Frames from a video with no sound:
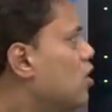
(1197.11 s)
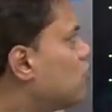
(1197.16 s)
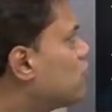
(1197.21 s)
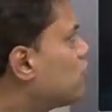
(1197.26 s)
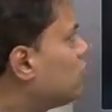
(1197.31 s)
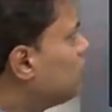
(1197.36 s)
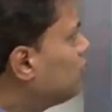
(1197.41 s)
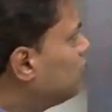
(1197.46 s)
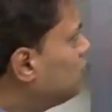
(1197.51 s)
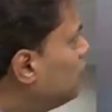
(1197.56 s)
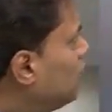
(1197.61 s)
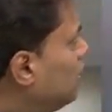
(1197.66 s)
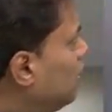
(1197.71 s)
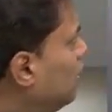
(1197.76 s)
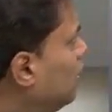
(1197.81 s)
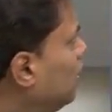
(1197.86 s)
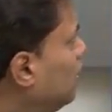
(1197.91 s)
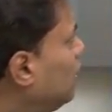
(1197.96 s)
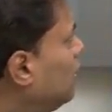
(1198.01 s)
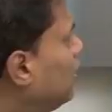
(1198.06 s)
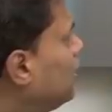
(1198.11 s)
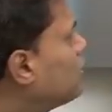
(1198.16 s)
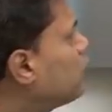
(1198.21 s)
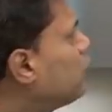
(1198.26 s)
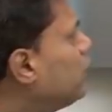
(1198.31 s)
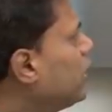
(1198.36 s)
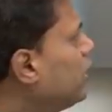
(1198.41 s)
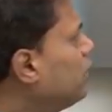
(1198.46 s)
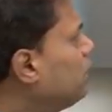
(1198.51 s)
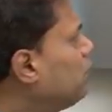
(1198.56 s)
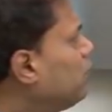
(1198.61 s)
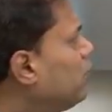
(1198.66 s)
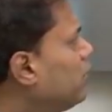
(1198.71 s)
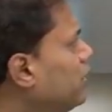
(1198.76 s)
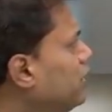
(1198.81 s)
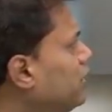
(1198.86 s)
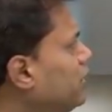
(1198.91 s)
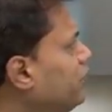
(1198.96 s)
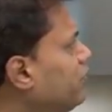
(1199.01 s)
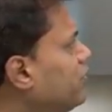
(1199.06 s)
So it's very
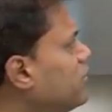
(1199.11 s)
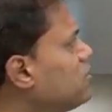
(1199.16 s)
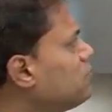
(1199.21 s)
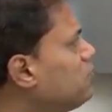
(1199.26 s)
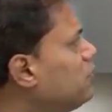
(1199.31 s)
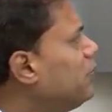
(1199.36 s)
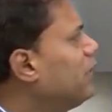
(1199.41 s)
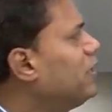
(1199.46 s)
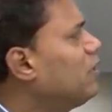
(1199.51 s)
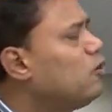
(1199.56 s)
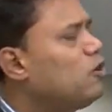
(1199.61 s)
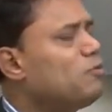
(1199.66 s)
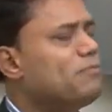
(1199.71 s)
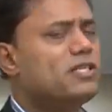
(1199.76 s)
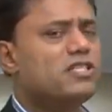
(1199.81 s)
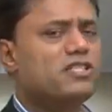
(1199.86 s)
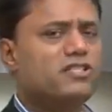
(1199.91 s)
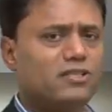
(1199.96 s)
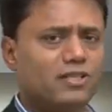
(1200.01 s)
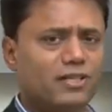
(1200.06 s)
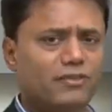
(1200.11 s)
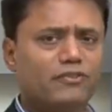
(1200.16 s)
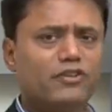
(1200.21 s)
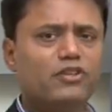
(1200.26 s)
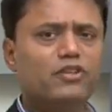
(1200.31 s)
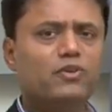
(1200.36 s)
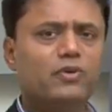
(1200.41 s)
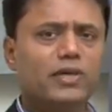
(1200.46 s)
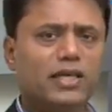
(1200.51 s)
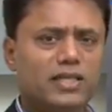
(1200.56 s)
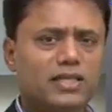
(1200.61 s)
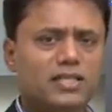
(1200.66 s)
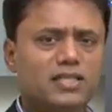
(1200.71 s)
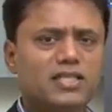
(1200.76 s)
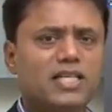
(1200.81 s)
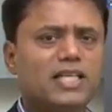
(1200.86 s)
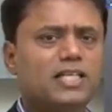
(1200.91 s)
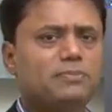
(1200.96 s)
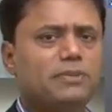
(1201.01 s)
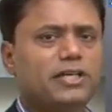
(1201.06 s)
important, the difference between government's revenue and
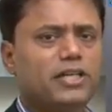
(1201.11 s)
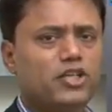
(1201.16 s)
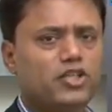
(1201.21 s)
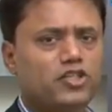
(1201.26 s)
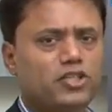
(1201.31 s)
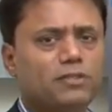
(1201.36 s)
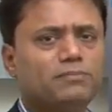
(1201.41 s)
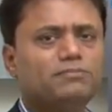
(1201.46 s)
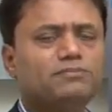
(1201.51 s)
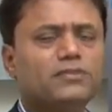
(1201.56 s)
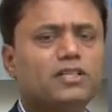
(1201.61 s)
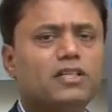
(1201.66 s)
its expenditure.